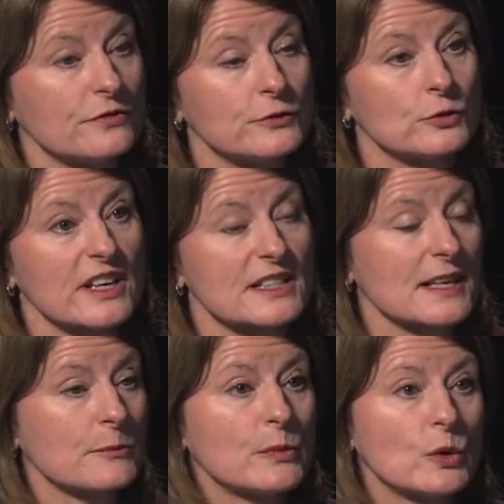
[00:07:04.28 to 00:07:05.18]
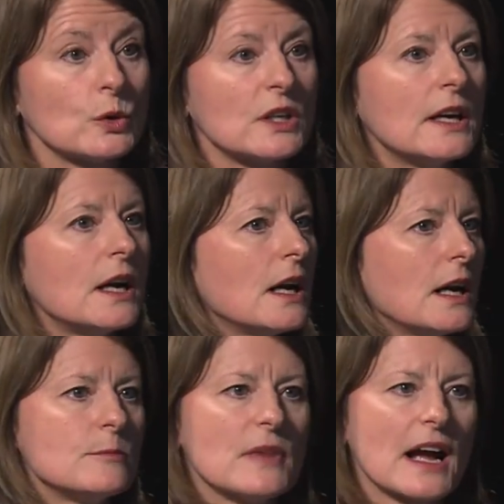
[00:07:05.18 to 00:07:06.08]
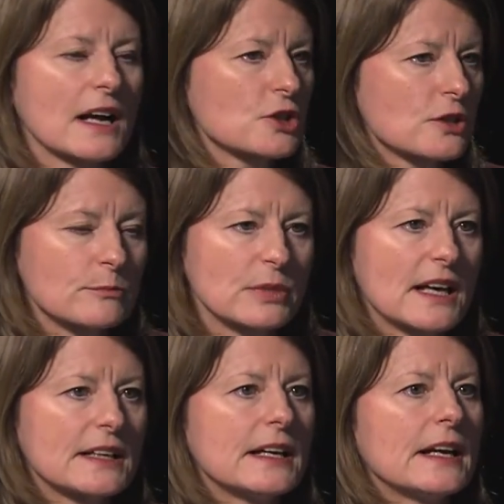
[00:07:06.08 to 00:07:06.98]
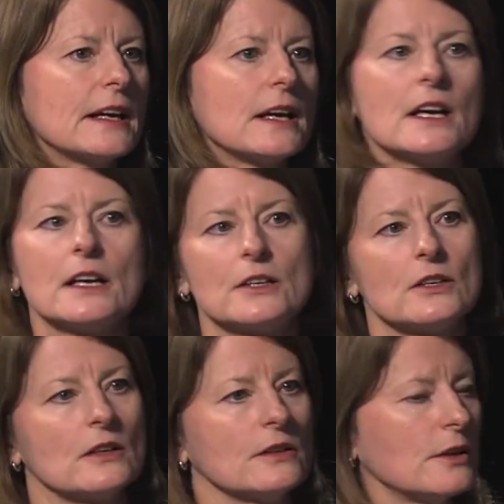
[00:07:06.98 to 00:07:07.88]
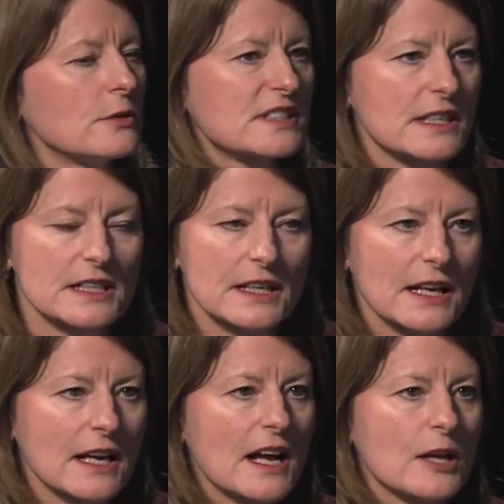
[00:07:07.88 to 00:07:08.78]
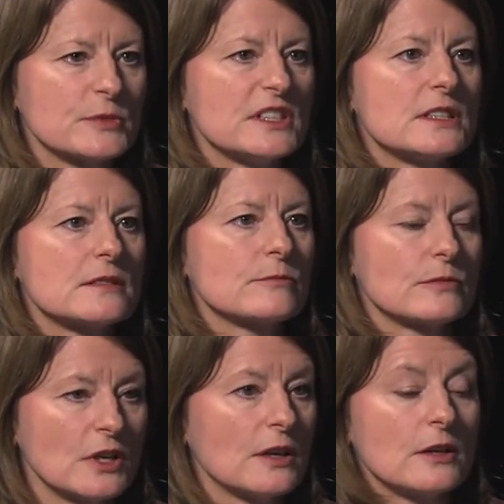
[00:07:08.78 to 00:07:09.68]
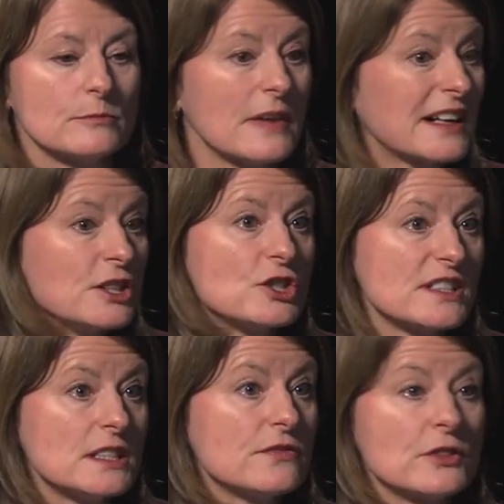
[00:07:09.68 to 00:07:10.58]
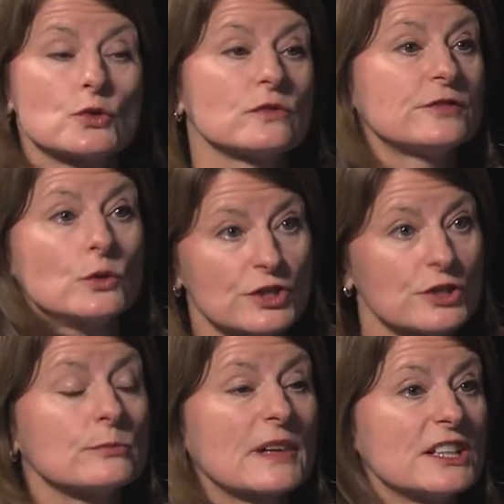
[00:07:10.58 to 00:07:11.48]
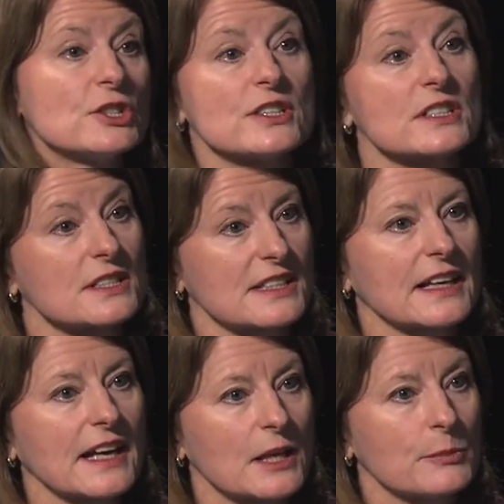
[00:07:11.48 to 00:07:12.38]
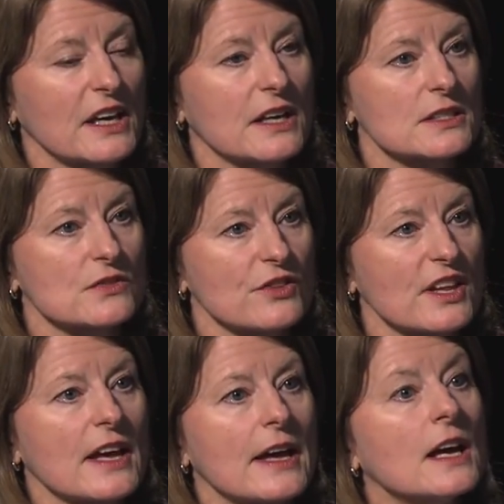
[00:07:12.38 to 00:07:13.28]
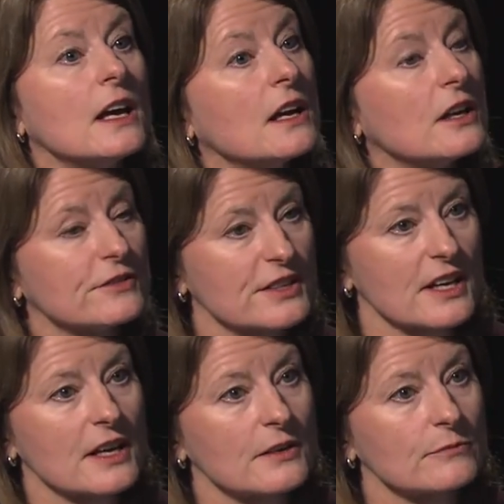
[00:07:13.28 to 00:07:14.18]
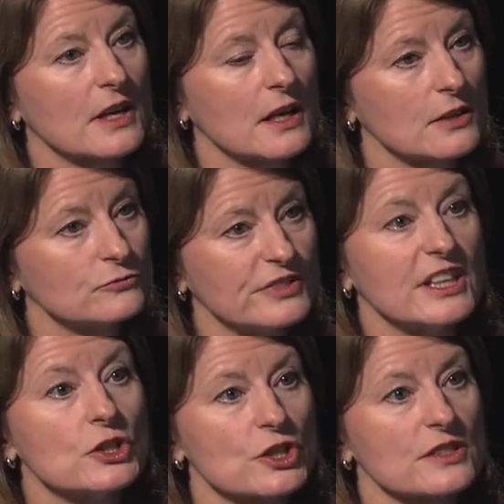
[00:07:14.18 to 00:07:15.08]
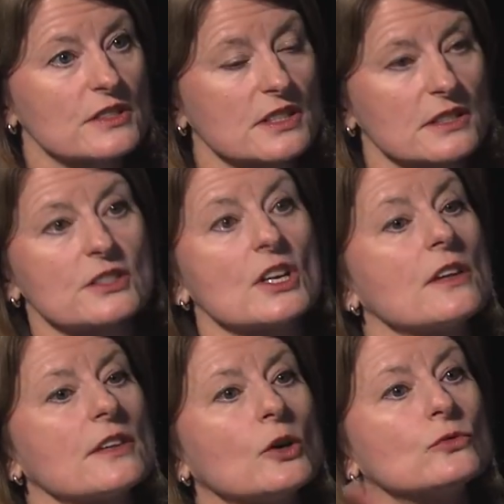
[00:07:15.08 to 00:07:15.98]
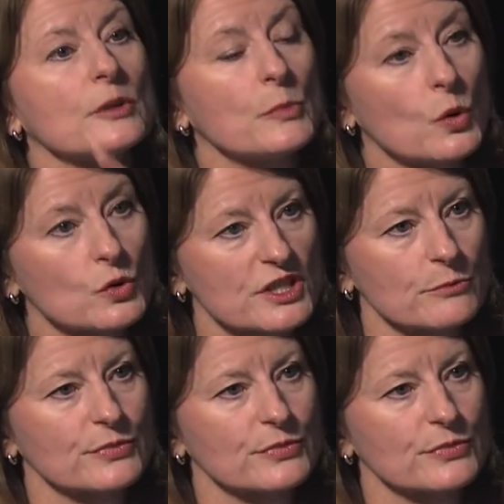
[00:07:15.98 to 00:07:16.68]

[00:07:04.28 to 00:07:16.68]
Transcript: for example, action planning, setting helping managers, individual functional managers, to set KPIs for their regions, and the whole reporting